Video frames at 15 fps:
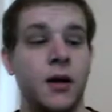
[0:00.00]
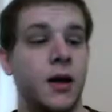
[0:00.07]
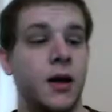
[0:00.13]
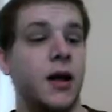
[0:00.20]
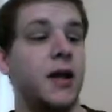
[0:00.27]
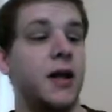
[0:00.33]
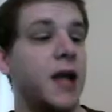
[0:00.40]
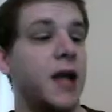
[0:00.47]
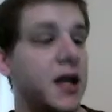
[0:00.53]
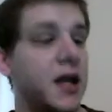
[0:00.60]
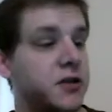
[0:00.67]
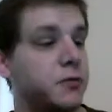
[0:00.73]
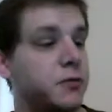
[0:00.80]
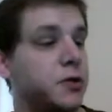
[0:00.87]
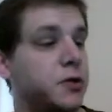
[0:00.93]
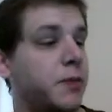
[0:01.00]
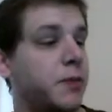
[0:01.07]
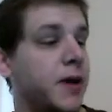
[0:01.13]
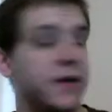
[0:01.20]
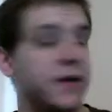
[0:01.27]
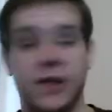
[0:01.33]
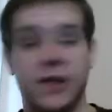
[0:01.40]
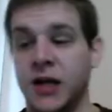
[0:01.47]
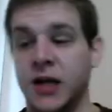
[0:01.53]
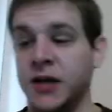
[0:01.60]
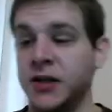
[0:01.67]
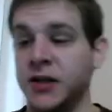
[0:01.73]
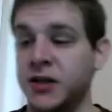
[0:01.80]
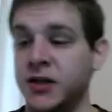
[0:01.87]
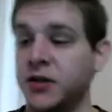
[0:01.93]
And the answer will depend on
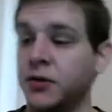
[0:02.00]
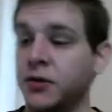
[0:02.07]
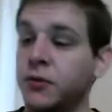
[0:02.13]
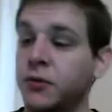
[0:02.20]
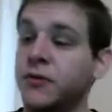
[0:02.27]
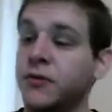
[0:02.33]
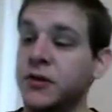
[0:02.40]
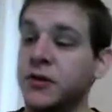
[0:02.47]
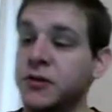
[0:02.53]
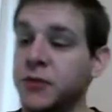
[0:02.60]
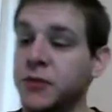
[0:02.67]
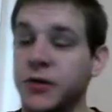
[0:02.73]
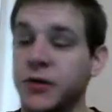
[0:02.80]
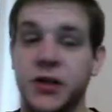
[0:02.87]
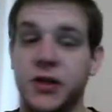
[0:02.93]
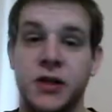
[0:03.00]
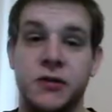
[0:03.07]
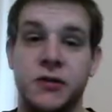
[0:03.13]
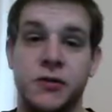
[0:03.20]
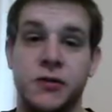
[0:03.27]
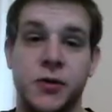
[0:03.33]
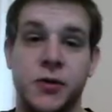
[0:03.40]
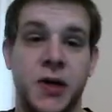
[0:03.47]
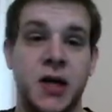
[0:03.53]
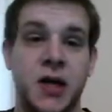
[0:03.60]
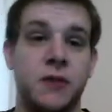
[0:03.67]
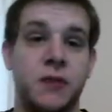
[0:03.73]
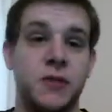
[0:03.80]
this new function we're going to introduce right now,